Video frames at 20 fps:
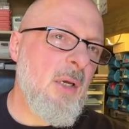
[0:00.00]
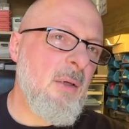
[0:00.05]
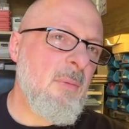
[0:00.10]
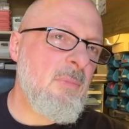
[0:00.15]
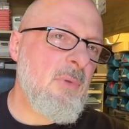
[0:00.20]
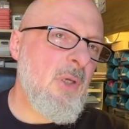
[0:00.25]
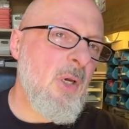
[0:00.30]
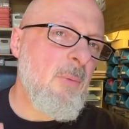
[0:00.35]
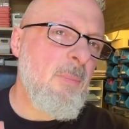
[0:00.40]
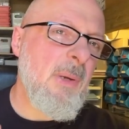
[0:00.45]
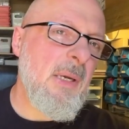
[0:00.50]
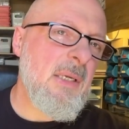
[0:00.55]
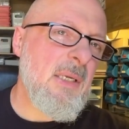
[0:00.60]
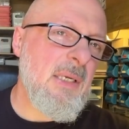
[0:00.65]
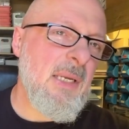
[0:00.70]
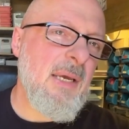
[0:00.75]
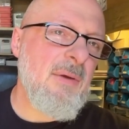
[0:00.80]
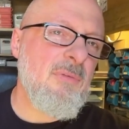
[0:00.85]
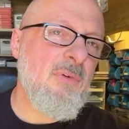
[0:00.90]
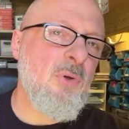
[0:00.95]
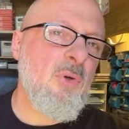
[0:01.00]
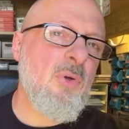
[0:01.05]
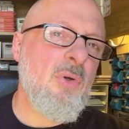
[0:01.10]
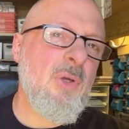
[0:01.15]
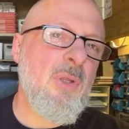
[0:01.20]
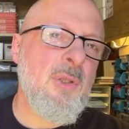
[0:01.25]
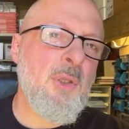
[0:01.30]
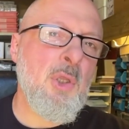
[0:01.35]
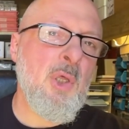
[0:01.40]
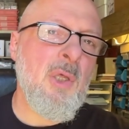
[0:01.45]
Go back and have a look
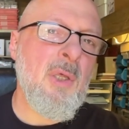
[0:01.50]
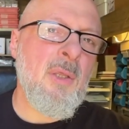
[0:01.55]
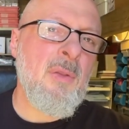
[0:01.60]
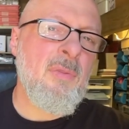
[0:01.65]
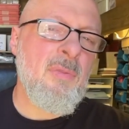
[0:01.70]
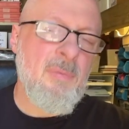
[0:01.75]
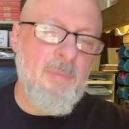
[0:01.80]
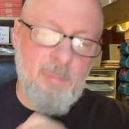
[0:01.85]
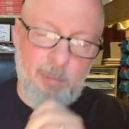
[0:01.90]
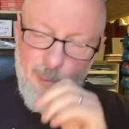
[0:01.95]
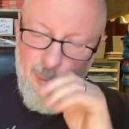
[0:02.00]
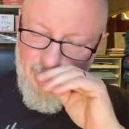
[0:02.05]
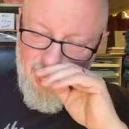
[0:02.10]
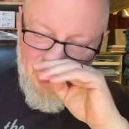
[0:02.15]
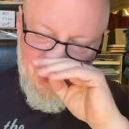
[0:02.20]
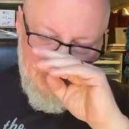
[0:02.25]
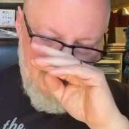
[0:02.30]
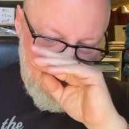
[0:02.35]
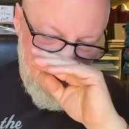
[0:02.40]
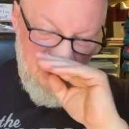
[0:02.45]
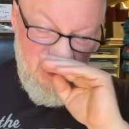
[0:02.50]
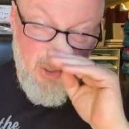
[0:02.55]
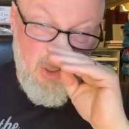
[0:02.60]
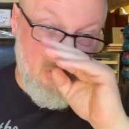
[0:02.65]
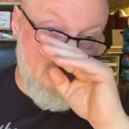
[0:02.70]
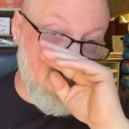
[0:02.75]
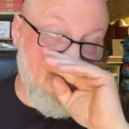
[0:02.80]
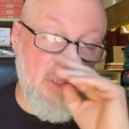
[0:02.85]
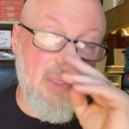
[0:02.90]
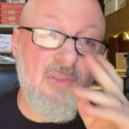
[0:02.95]
at the
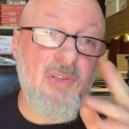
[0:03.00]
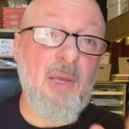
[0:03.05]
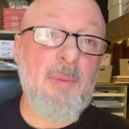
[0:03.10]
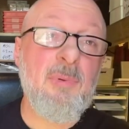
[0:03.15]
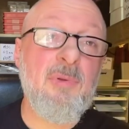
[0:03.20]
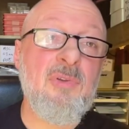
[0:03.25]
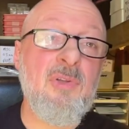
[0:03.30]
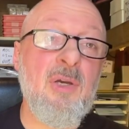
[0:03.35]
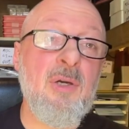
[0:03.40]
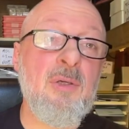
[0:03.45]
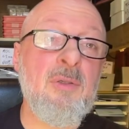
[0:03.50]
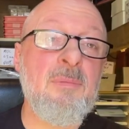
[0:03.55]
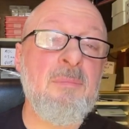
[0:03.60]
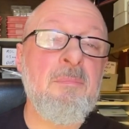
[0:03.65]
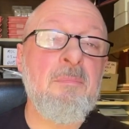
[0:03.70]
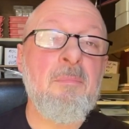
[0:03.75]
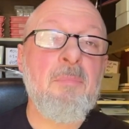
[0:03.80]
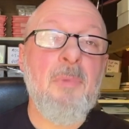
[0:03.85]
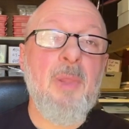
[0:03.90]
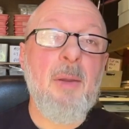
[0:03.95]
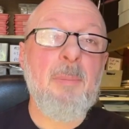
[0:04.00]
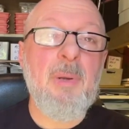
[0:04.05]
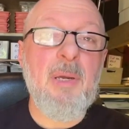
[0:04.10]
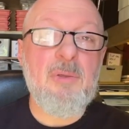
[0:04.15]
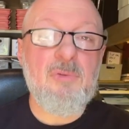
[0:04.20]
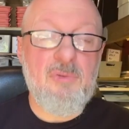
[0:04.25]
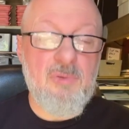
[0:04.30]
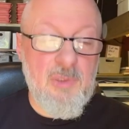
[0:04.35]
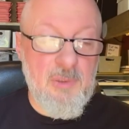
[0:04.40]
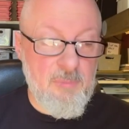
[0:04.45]
last week's episode about
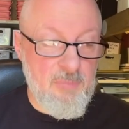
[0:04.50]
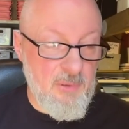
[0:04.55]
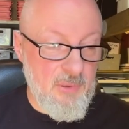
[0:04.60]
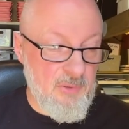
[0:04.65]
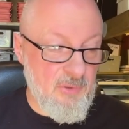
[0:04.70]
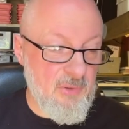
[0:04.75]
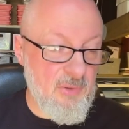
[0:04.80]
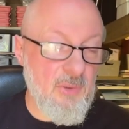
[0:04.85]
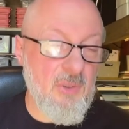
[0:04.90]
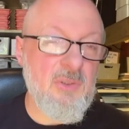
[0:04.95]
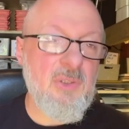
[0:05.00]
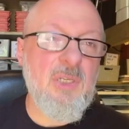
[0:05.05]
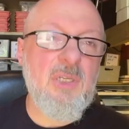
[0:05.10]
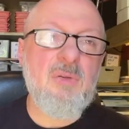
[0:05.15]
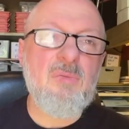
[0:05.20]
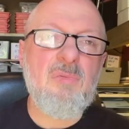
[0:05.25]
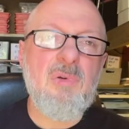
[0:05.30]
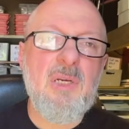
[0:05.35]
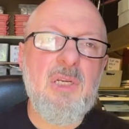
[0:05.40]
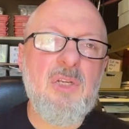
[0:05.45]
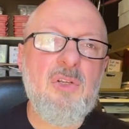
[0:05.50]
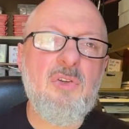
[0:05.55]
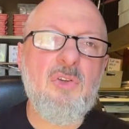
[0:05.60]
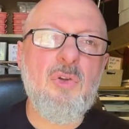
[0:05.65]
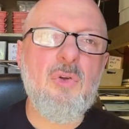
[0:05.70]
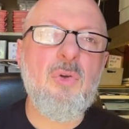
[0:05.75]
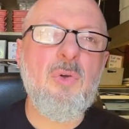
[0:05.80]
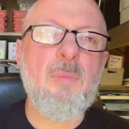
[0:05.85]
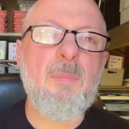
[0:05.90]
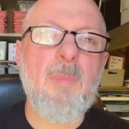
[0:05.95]
screen printing. I didn't really
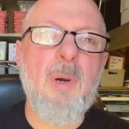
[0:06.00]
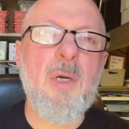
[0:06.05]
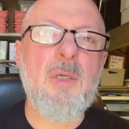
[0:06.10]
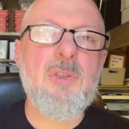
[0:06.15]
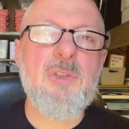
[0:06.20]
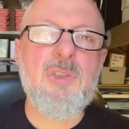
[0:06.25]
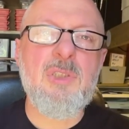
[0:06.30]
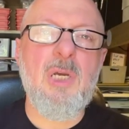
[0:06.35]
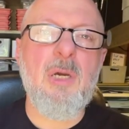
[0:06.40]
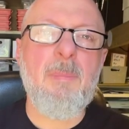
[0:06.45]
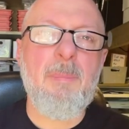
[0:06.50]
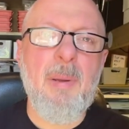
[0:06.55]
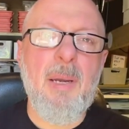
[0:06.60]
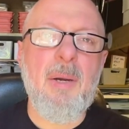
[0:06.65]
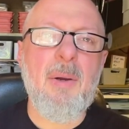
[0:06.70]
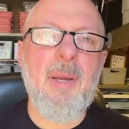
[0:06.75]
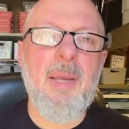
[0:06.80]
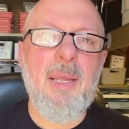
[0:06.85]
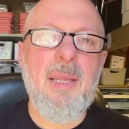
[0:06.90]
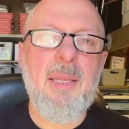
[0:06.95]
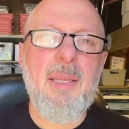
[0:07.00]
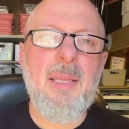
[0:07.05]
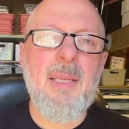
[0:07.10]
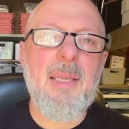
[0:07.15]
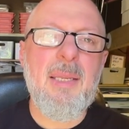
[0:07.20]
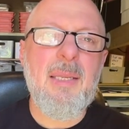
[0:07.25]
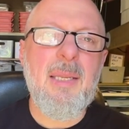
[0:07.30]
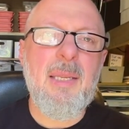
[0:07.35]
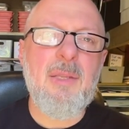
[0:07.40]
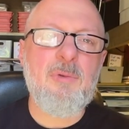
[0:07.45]
do much about
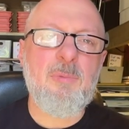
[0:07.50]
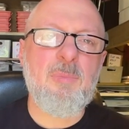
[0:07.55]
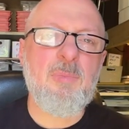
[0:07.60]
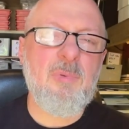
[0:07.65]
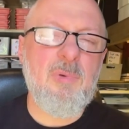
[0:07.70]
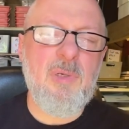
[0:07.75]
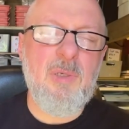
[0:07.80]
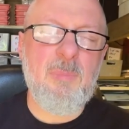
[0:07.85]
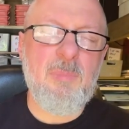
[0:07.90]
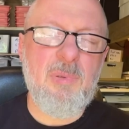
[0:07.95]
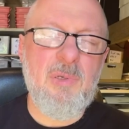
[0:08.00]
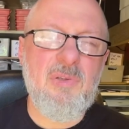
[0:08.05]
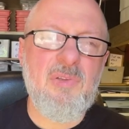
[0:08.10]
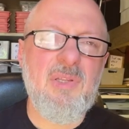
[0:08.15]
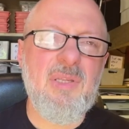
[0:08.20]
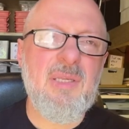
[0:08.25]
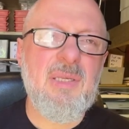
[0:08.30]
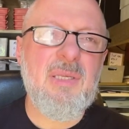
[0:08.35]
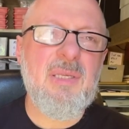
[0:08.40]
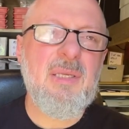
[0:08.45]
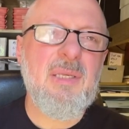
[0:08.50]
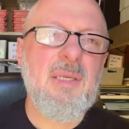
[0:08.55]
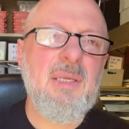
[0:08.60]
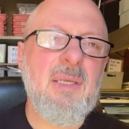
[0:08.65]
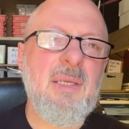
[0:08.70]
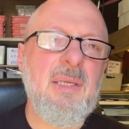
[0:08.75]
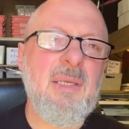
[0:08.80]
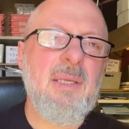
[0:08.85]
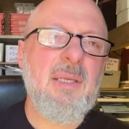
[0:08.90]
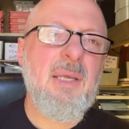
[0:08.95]
screen printing
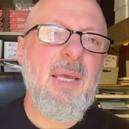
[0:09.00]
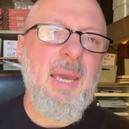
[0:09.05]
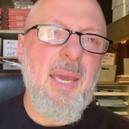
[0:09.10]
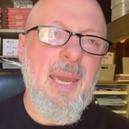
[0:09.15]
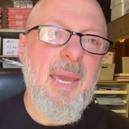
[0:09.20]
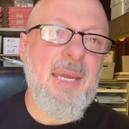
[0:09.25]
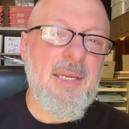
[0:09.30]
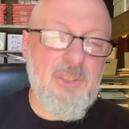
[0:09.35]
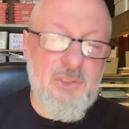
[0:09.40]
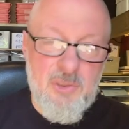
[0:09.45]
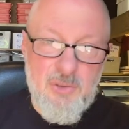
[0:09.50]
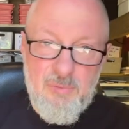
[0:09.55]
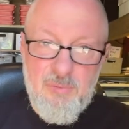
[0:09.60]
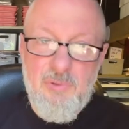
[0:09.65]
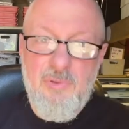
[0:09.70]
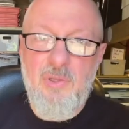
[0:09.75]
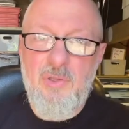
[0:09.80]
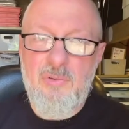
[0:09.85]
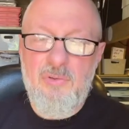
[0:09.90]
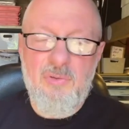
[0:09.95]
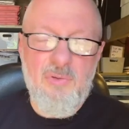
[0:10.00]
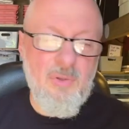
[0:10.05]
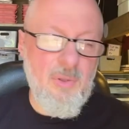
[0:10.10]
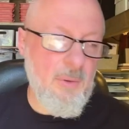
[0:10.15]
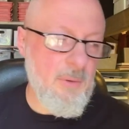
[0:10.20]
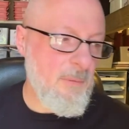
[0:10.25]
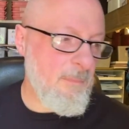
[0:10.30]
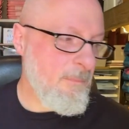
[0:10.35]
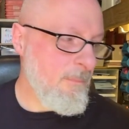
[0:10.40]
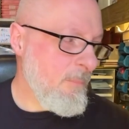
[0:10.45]
etch resists though.
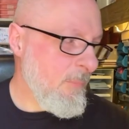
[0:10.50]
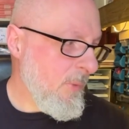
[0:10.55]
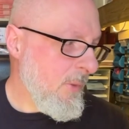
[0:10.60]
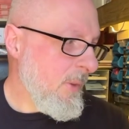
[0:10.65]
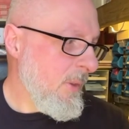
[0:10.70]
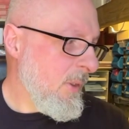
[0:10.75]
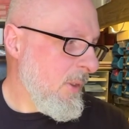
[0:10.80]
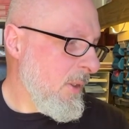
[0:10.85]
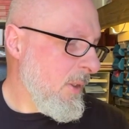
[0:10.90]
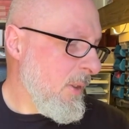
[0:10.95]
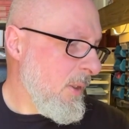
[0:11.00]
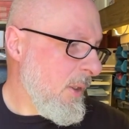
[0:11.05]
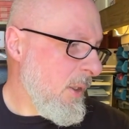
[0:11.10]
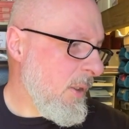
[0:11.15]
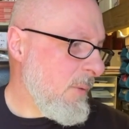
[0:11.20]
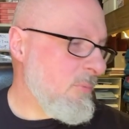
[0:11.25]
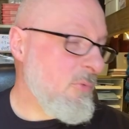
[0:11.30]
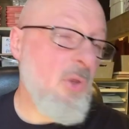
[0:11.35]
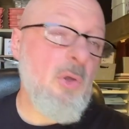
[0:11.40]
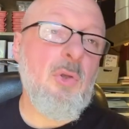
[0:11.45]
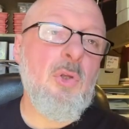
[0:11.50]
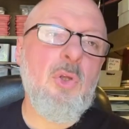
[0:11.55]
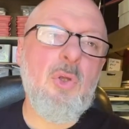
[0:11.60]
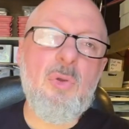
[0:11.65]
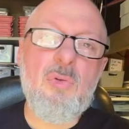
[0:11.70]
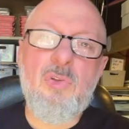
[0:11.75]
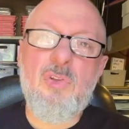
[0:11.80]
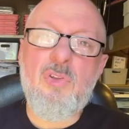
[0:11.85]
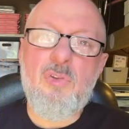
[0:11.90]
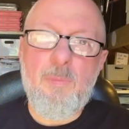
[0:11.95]
So you
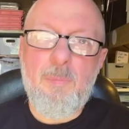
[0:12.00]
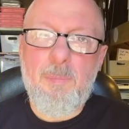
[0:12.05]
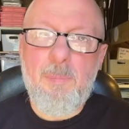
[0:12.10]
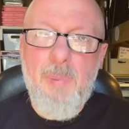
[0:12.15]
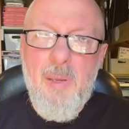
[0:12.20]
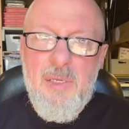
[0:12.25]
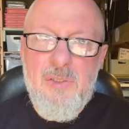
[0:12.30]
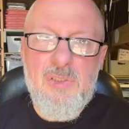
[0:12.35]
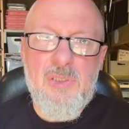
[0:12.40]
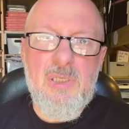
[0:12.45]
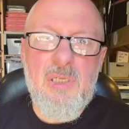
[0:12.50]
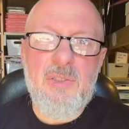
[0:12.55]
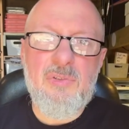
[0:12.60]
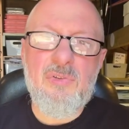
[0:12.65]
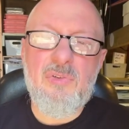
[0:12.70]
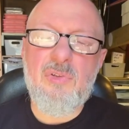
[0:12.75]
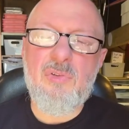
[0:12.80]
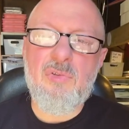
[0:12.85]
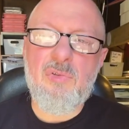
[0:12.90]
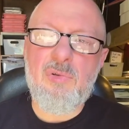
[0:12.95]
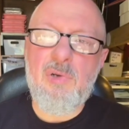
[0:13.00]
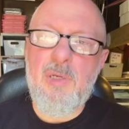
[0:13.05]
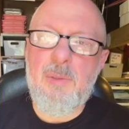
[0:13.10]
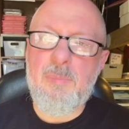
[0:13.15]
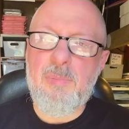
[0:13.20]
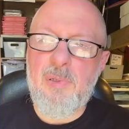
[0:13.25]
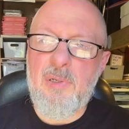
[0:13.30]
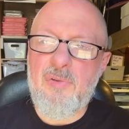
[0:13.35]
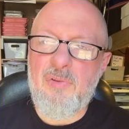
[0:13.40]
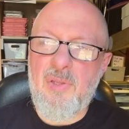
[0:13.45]
use a specialist screen
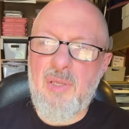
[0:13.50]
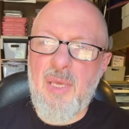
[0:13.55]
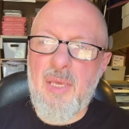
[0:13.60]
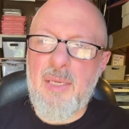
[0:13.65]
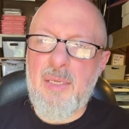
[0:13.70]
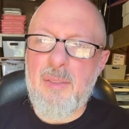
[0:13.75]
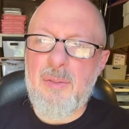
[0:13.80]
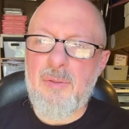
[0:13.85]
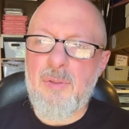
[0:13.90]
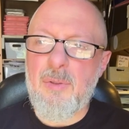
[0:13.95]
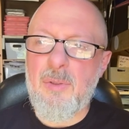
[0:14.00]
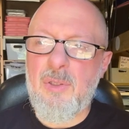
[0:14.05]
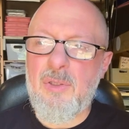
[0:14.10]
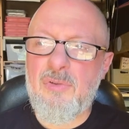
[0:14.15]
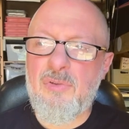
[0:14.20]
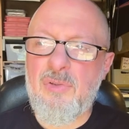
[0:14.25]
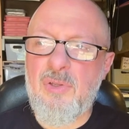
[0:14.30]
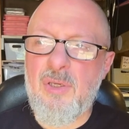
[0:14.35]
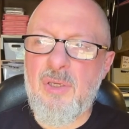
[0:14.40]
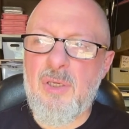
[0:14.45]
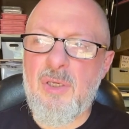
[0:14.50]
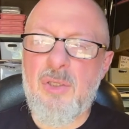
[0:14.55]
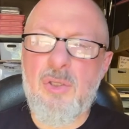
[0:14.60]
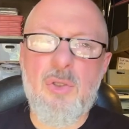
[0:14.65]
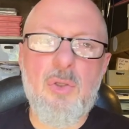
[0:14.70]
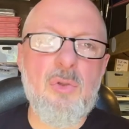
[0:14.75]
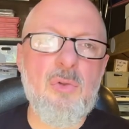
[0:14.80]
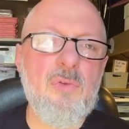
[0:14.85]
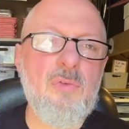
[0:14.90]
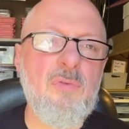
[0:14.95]
printing ink that is
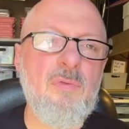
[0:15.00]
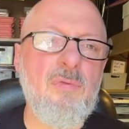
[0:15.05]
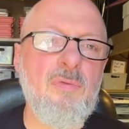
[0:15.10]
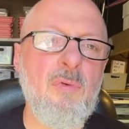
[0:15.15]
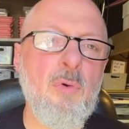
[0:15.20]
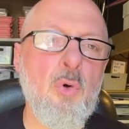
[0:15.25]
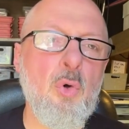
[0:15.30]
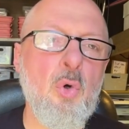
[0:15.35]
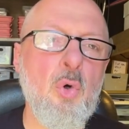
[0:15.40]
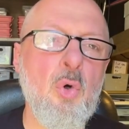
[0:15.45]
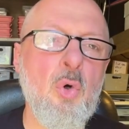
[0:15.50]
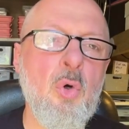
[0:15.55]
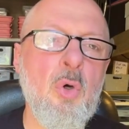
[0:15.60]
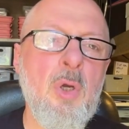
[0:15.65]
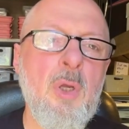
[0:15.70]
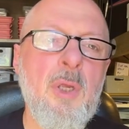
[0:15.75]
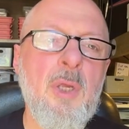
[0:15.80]
used for